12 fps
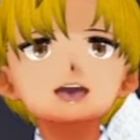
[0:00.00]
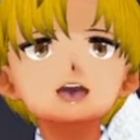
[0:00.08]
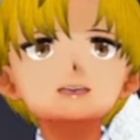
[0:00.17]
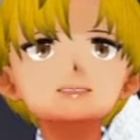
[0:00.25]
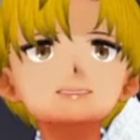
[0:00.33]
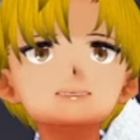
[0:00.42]

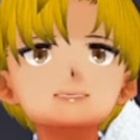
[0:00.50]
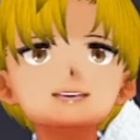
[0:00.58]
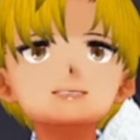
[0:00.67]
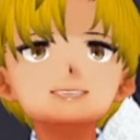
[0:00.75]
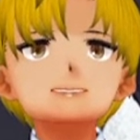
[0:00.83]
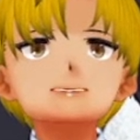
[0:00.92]
Okay, this I
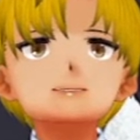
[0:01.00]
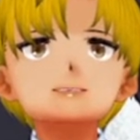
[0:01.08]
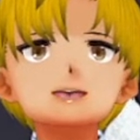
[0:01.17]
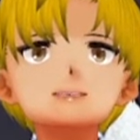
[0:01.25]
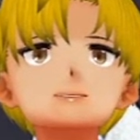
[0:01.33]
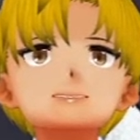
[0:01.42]
guess is
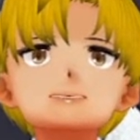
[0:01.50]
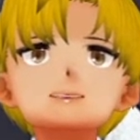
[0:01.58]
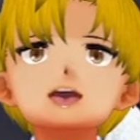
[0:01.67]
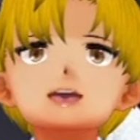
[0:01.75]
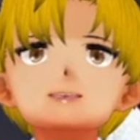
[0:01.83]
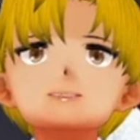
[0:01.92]
Natsuki
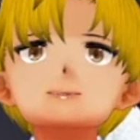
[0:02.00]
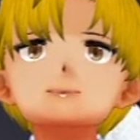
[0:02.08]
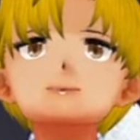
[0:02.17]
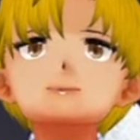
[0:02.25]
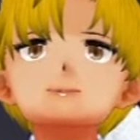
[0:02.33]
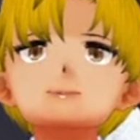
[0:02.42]
poem.
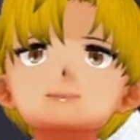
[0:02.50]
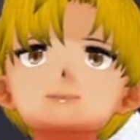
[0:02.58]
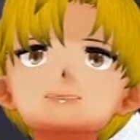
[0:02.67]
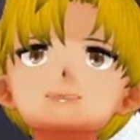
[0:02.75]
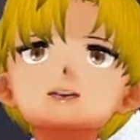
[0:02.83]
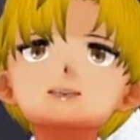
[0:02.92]
This
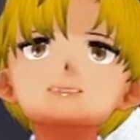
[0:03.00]
is one of the